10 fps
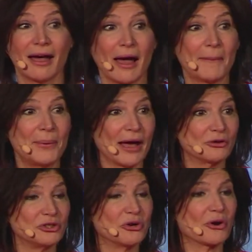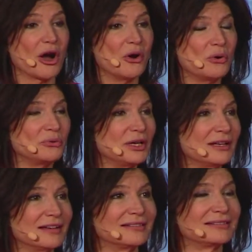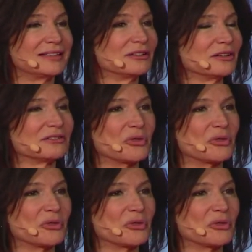about your own skills,